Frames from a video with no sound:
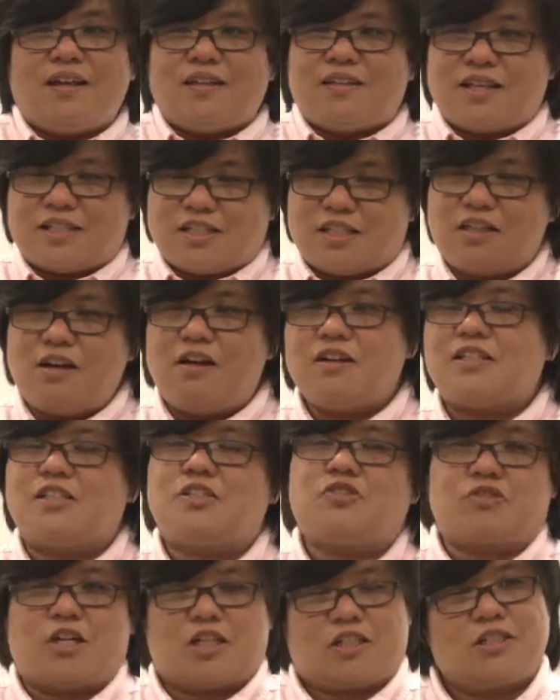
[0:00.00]
There's a lot of
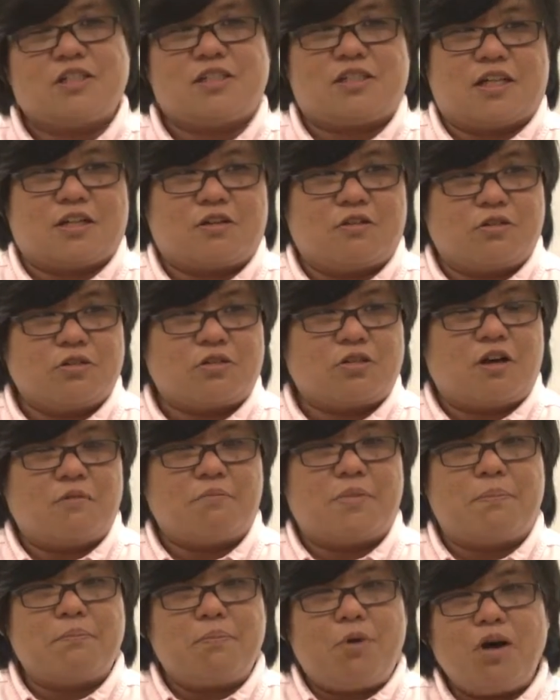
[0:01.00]
distractions that goes
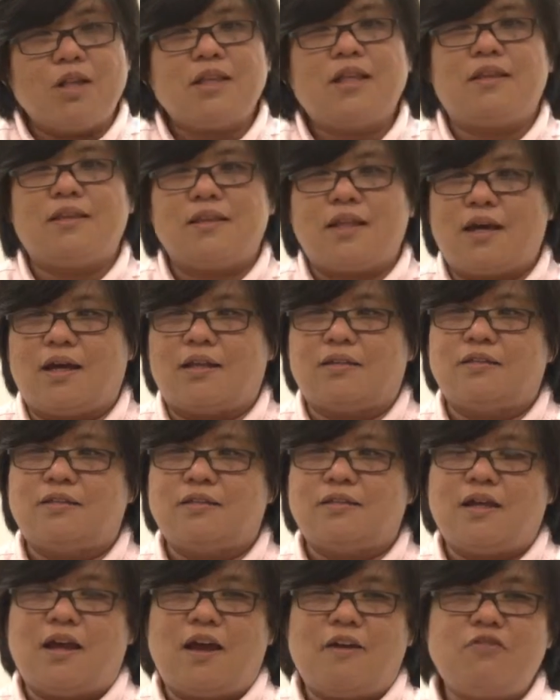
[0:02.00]
on, but more than that,
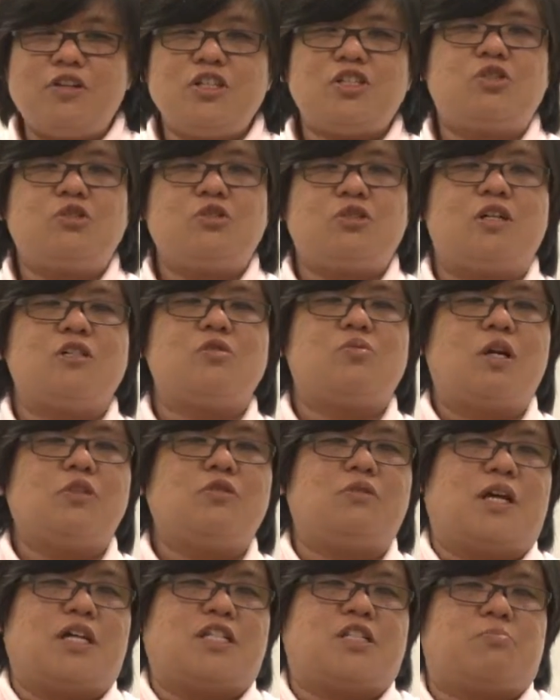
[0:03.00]
every students want
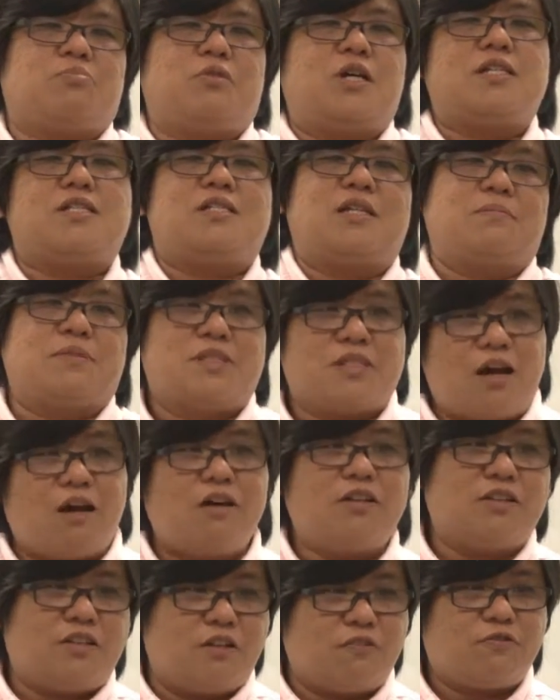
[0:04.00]
to express
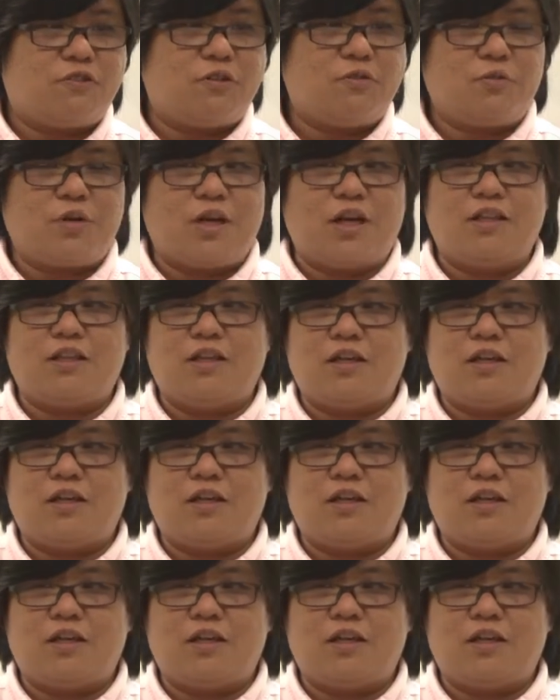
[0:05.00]
themselves in different way.